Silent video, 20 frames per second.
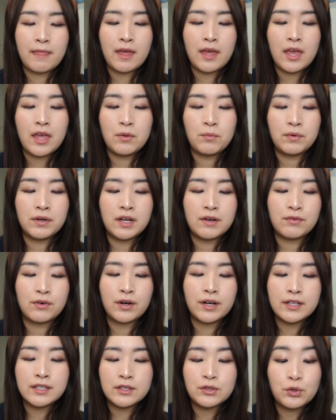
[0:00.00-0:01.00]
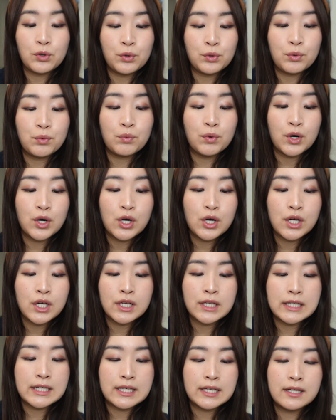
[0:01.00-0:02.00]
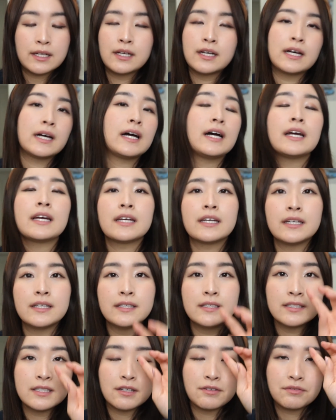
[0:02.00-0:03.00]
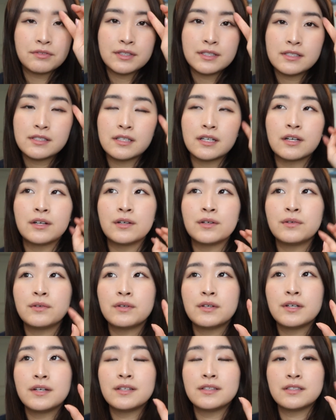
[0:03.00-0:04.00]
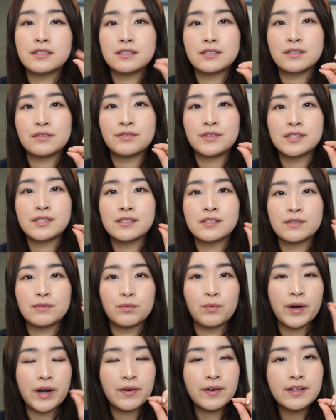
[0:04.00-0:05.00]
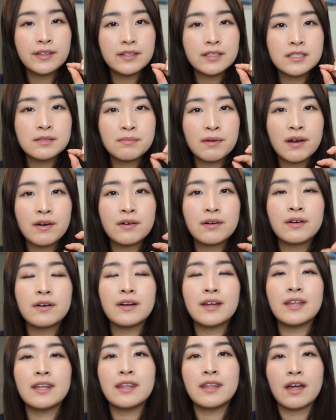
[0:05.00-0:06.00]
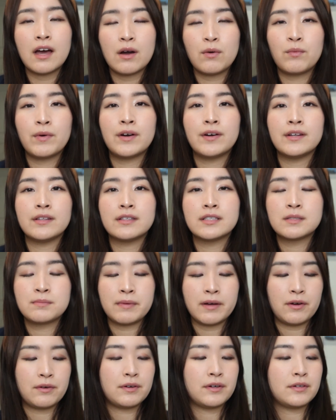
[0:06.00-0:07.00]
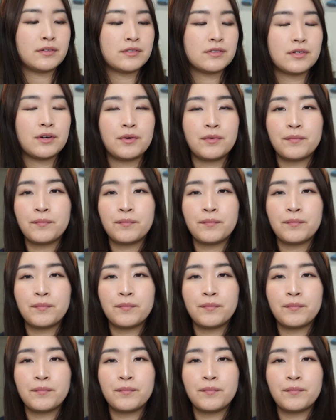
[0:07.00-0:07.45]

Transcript: and whenever I need to go to work, I can definitely tell the difference of wearing this powder and not wearing this powder. So